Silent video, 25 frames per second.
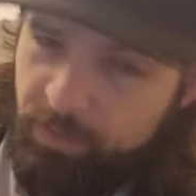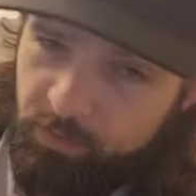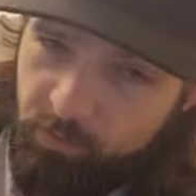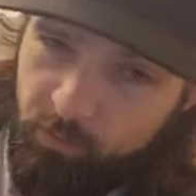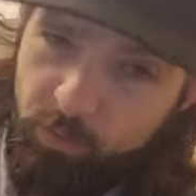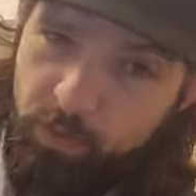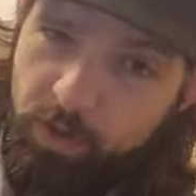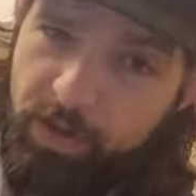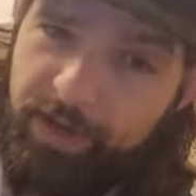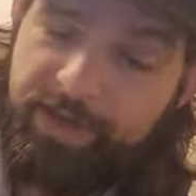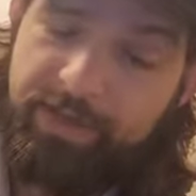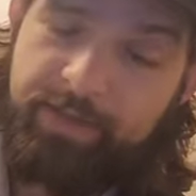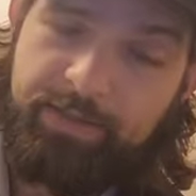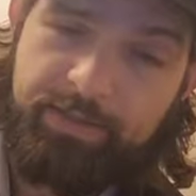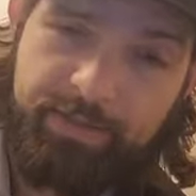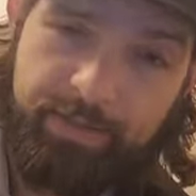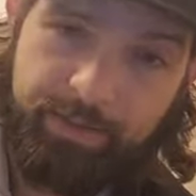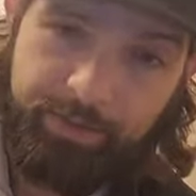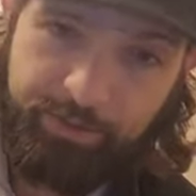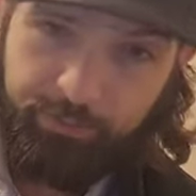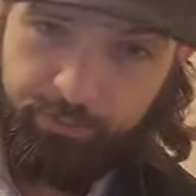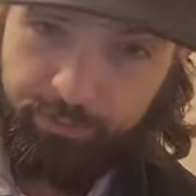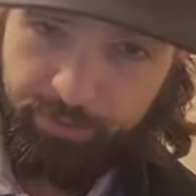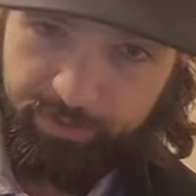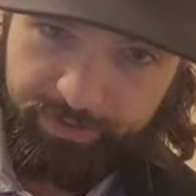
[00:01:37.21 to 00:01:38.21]
Well, I could
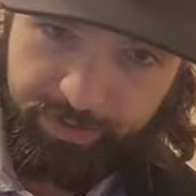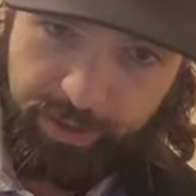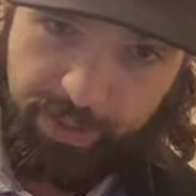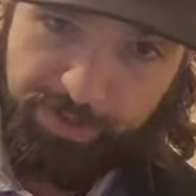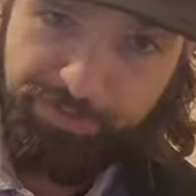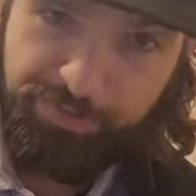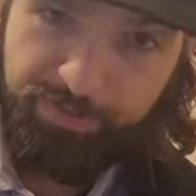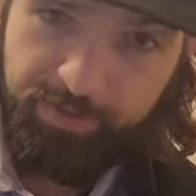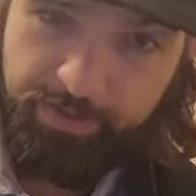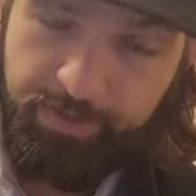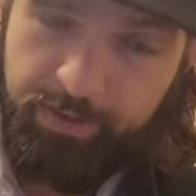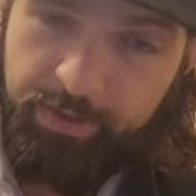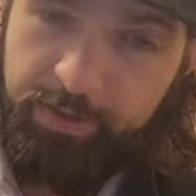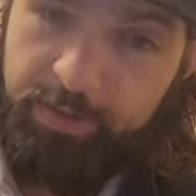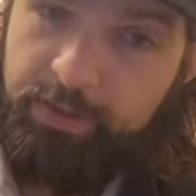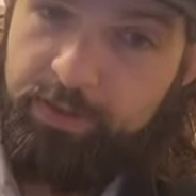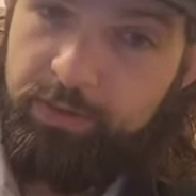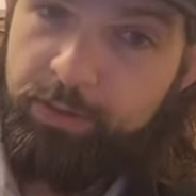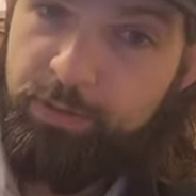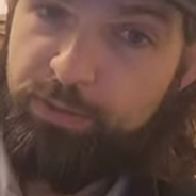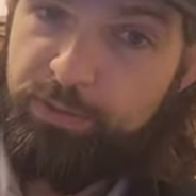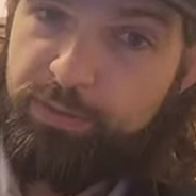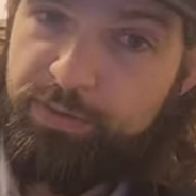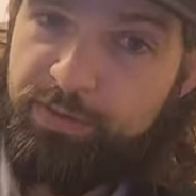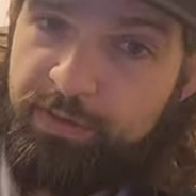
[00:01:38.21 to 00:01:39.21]
tell you the test
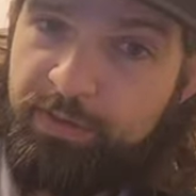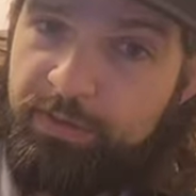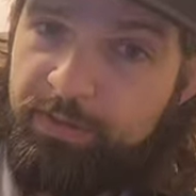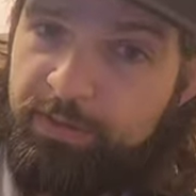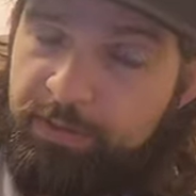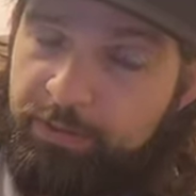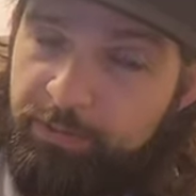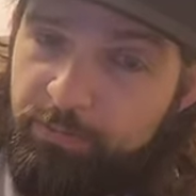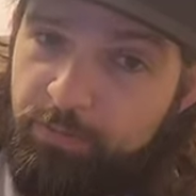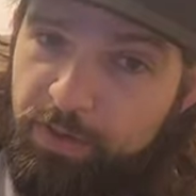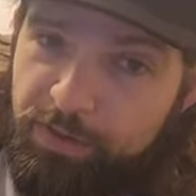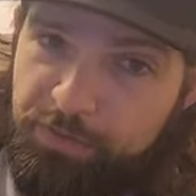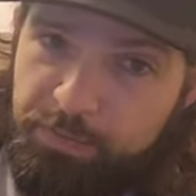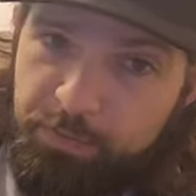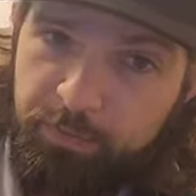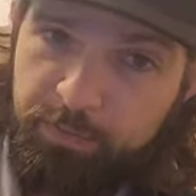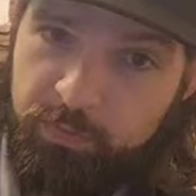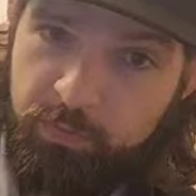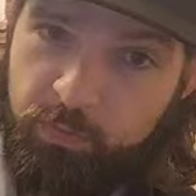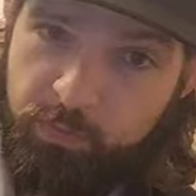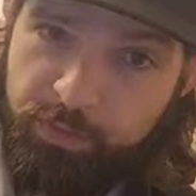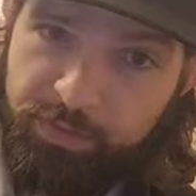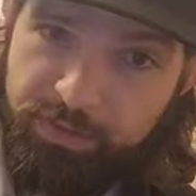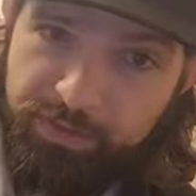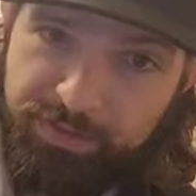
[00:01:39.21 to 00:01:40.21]
using the
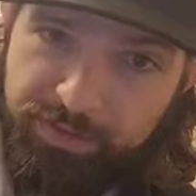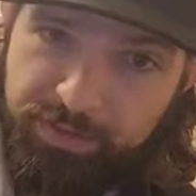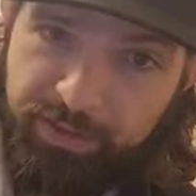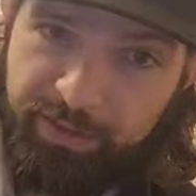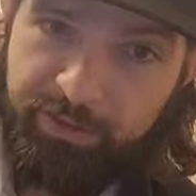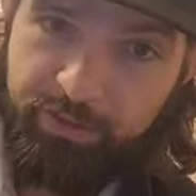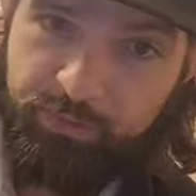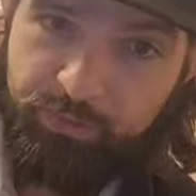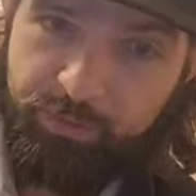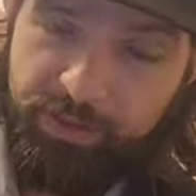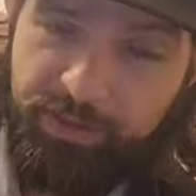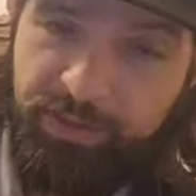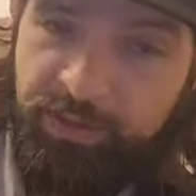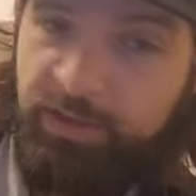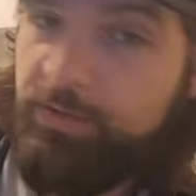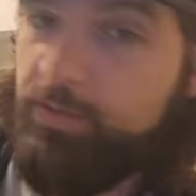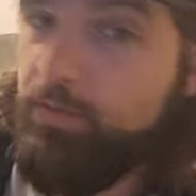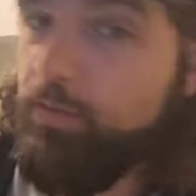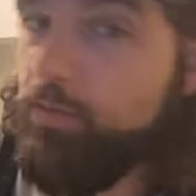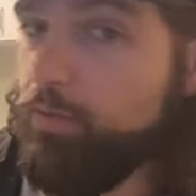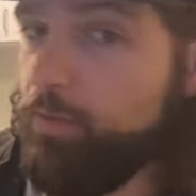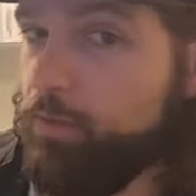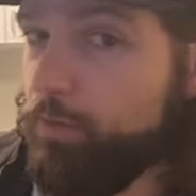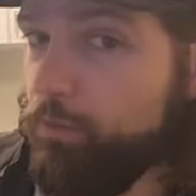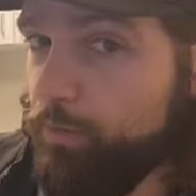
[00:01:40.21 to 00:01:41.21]
respiratory exchange ratio
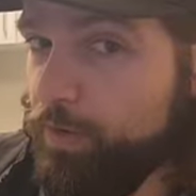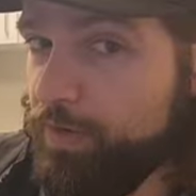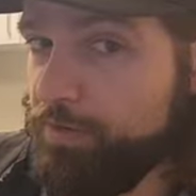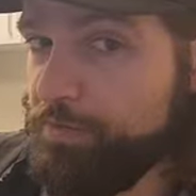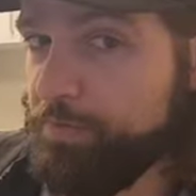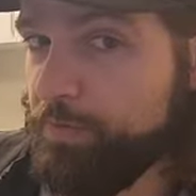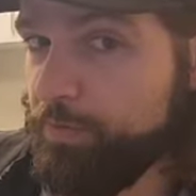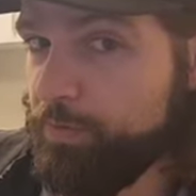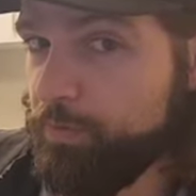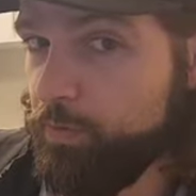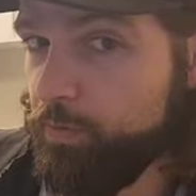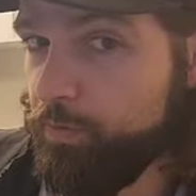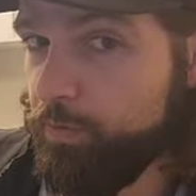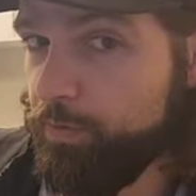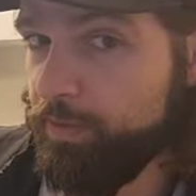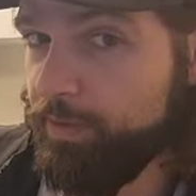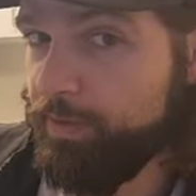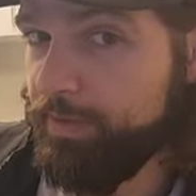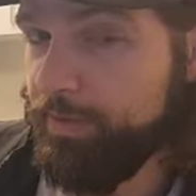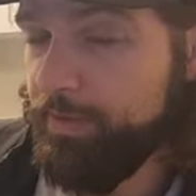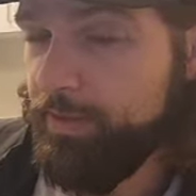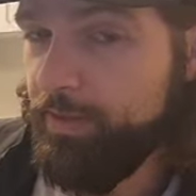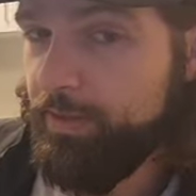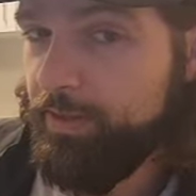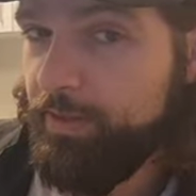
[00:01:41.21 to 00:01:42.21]
or the
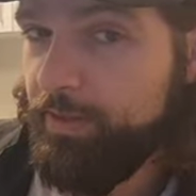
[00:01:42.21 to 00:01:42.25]
respiratory